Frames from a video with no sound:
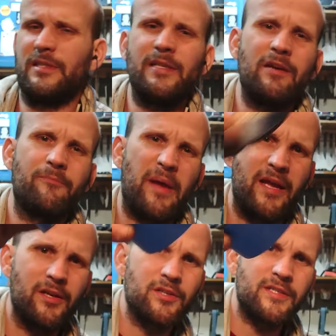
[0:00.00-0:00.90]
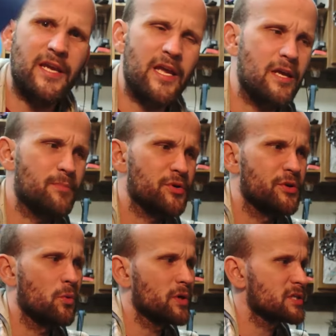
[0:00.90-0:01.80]
have painter tape, or you
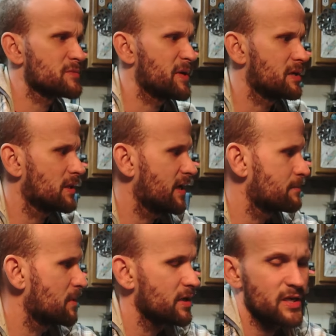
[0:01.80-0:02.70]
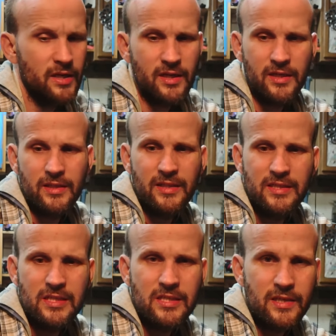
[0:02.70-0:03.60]
don't want to spend a lot of money, again,
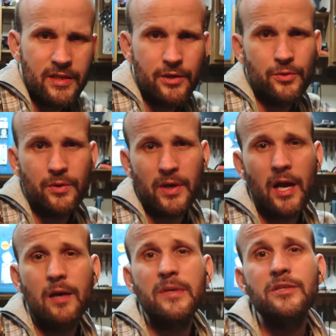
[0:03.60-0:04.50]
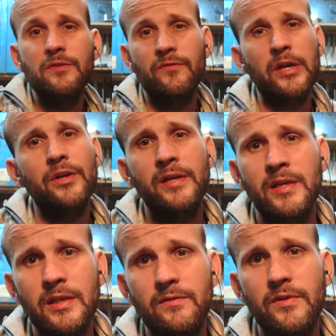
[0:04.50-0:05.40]
these higonokamis are
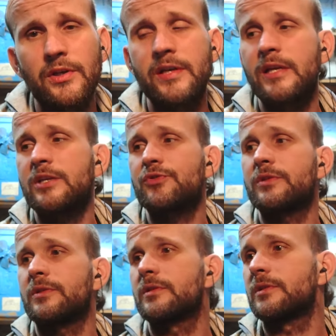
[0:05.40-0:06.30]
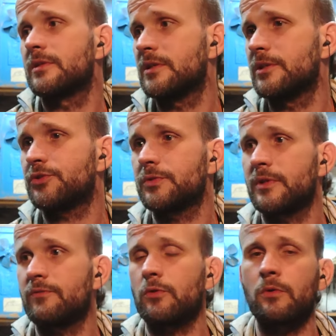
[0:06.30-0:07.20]
very, very entry
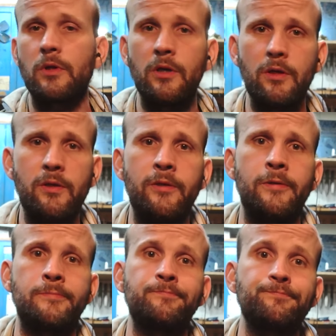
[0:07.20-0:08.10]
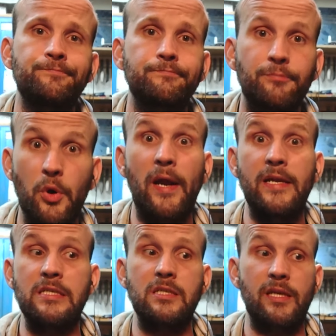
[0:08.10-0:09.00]
level
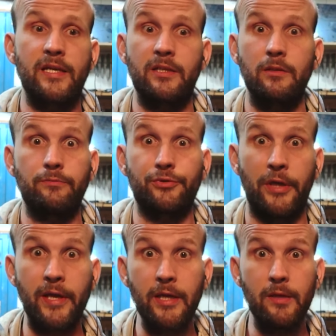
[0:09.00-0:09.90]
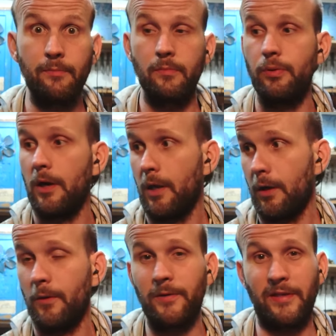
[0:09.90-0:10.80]
price. Like, they're cheap,
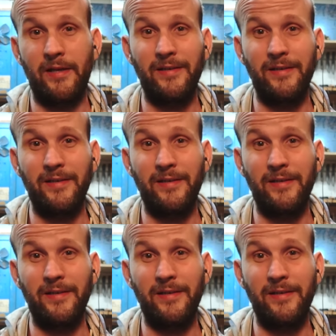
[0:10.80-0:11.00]
bro.